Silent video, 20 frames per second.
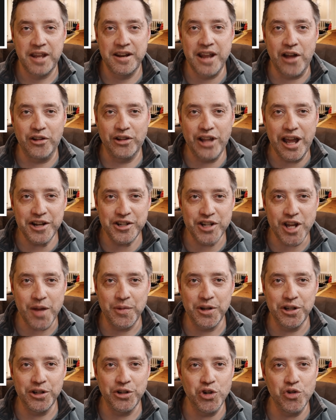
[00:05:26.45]
Now, line
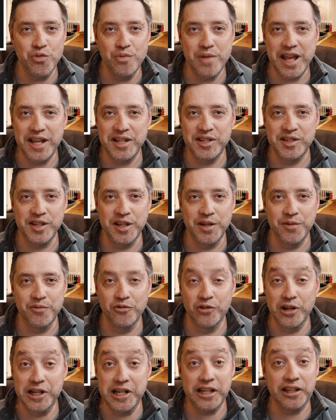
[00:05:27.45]
shopping to you may
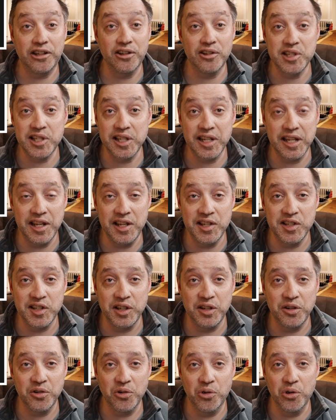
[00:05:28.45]
seem ridiculously
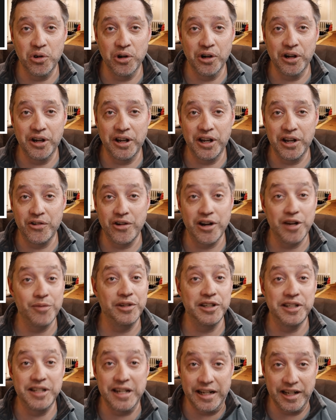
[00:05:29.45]
easy or
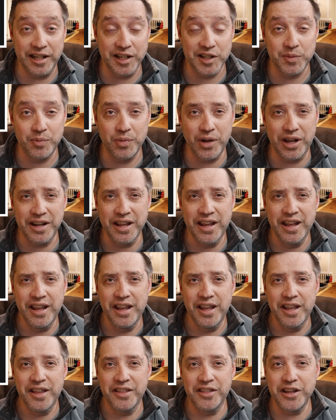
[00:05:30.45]
incredibly tedious, but
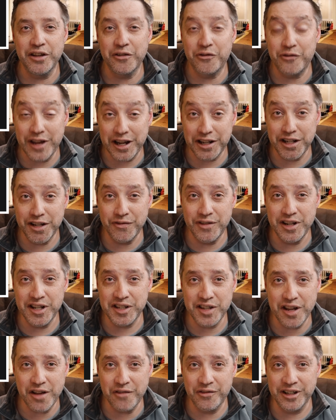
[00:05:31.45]
the
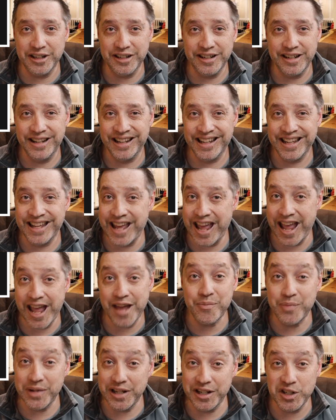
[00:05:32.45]
effectiveness of it
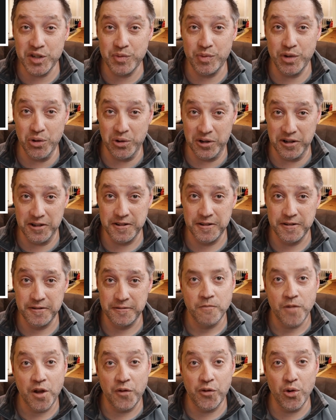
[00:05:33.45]
can't be disputed.
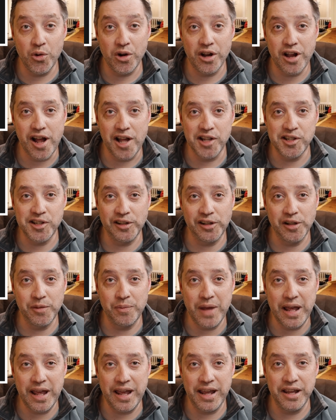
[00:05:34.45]
If you are constantly
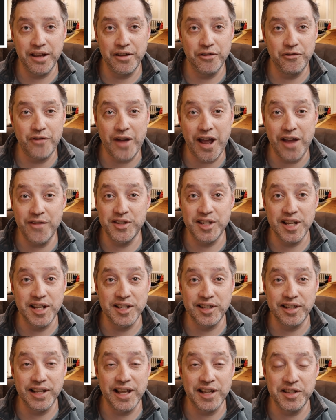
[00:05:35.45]
paying 5
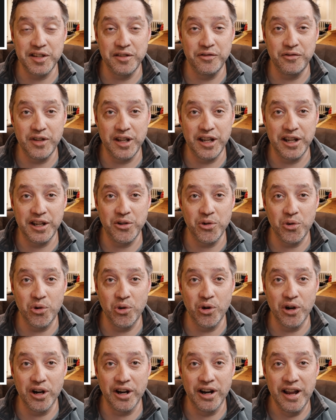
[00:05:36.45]
cents less in VIG
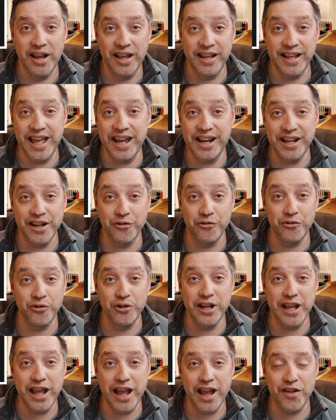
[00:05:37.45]
or getting a
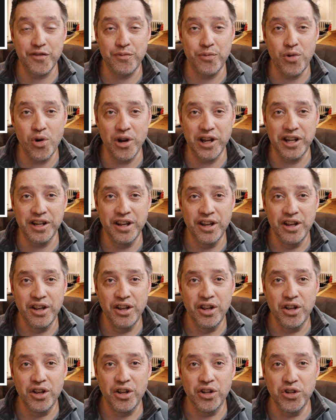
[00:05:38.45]
free half point,
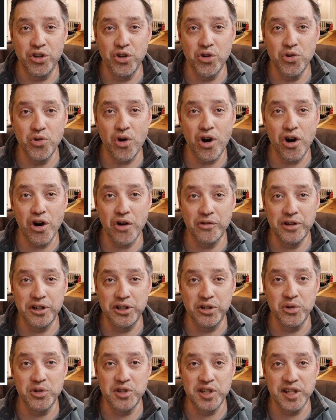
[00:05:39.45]
you are
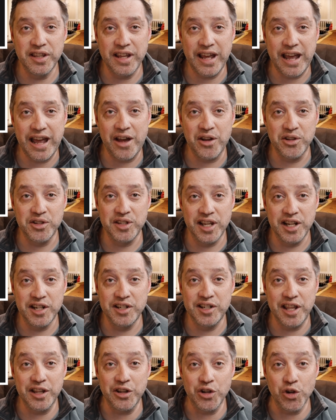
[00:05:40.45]
reducing the house
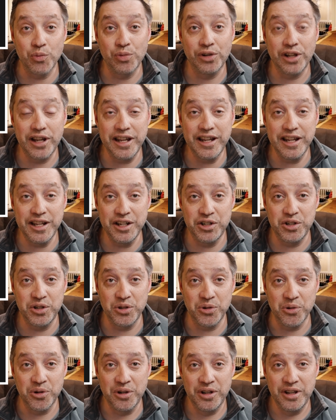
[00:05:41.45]
edge that you're playing
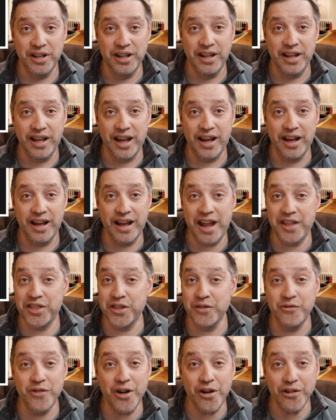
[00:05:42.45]
into. At
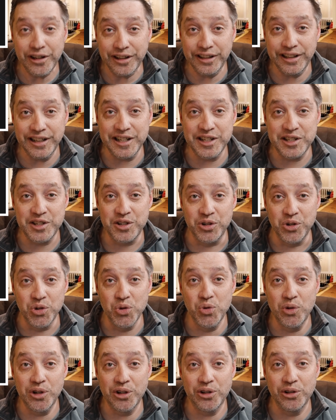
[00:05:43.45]
the very least,
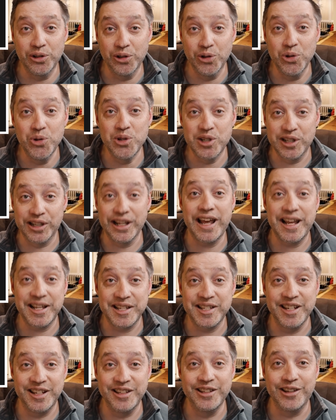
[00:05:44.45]
you will lose
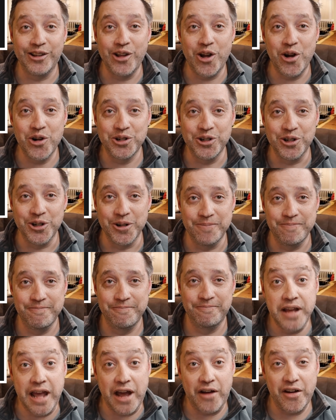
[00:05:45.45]
less in the long term.
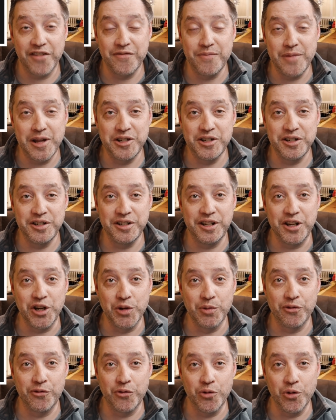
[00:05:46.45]
Now, I've mentioned
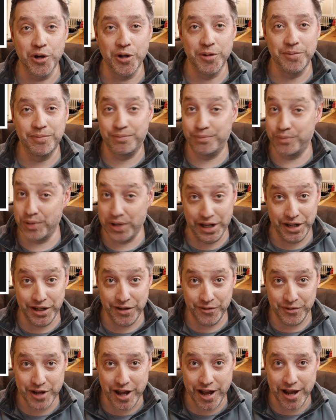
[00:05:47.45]
here before, plenty
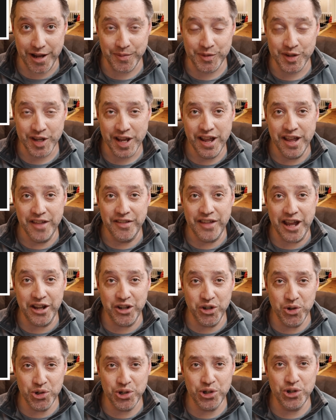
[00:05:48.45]
of times, that
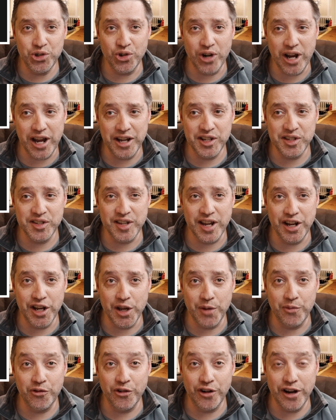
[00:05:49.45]
you should try to sign
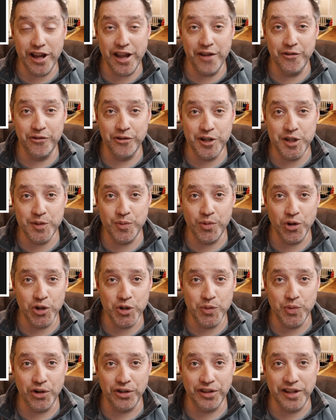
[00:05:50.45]
up for every
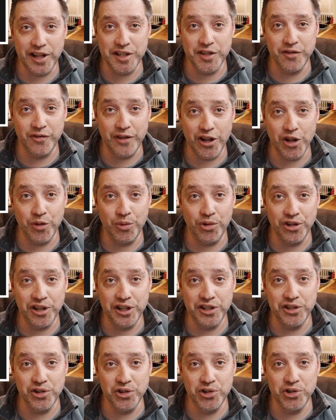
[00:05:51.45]
sportsbook that's available
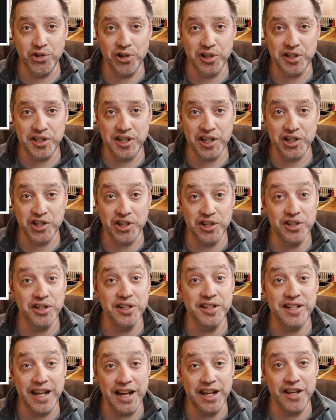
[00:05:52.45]
in your jurisdiction
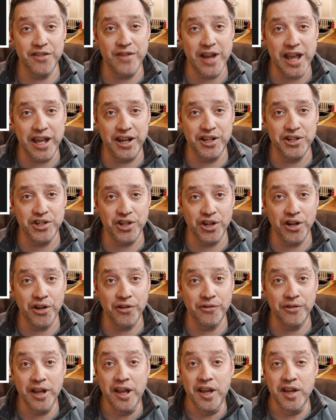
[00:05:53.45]
to take advantage
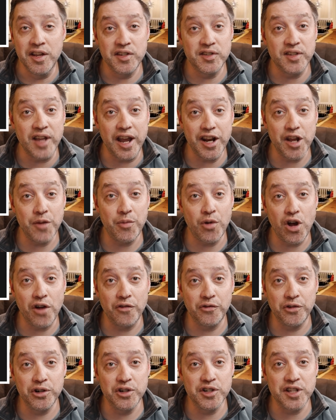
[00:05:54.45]
of sign-up
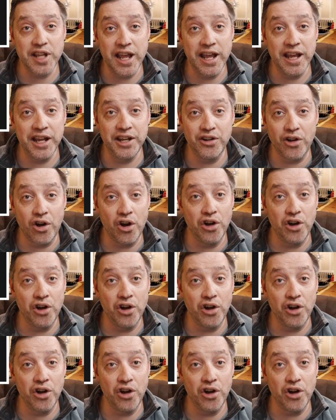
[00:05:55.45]
offers and